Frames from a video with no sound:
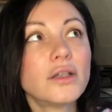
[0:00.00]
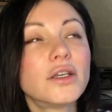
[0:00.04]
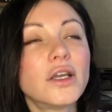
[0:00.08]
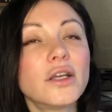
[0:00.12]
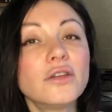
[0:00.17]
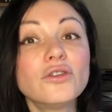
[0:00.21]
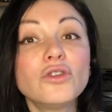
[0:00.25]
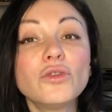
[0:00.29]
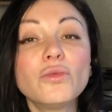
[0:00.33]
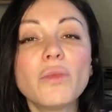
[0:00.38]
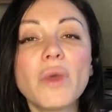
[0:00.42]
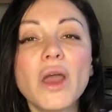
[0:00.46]
can
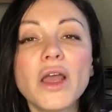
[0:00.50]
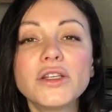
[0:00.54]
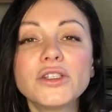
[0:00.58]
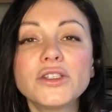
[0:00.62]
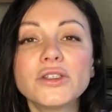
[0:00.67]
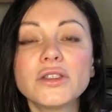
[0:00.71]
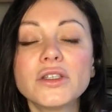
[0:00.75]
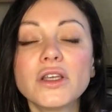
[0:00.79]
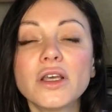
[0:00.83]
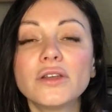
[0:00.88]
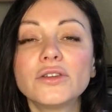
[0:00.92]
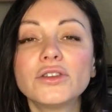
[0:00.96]
you
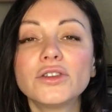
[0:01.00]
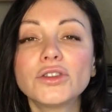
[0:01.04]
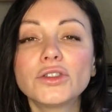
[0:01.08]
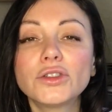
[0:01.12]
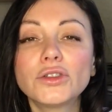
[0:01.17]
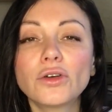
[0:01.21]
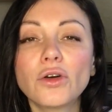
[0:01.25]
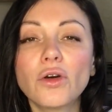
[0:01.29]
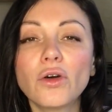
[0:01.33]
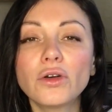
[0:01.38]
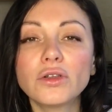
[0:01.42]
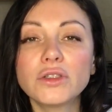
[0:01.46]
imagine they're
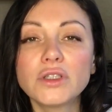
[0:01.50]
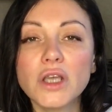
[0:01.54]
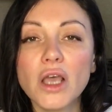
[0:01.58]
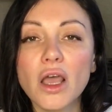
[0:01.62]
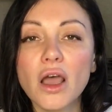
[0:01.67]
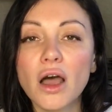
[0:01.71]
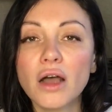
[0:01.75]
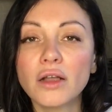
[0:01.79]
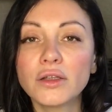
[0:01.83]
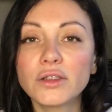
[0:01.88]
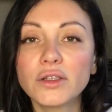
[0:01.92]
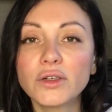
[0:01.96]
destroyed,
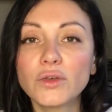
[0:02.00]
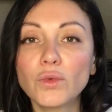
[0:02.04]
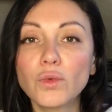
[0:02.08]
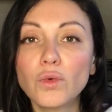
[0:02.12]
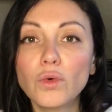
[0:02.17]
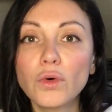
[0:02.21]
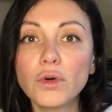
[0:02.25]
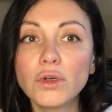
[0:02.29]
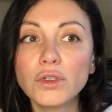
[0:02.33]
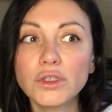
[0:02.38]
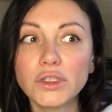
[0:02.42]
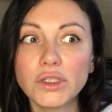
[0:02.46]
they're
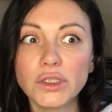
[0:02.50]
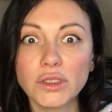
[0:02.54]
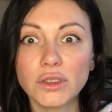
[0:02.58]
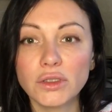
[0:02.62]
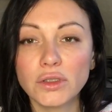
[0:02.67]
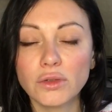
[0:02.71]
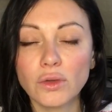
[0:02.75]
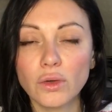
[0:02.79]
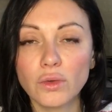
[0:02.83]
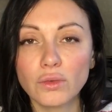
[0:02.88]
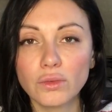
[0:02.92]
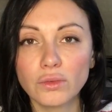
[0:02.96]
underwater,
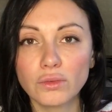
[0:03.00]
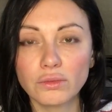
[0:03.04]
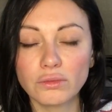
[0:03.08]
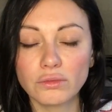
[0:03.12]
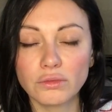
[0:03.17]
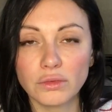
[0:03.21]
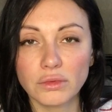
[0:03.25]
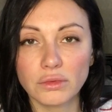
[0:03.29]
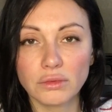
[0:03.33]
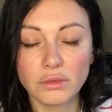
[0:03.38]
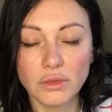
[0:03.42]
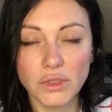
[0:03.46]
so
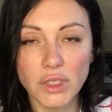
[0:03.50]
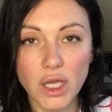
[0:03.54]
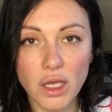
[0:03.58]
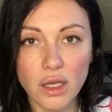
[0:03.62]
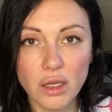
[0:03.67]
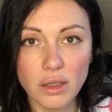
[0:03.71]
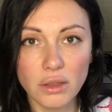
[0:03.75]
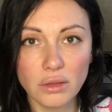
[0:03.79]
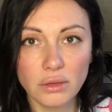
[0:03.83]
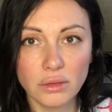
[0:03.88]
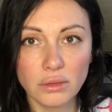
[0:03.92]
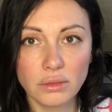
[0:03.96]

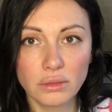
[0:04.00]
sad.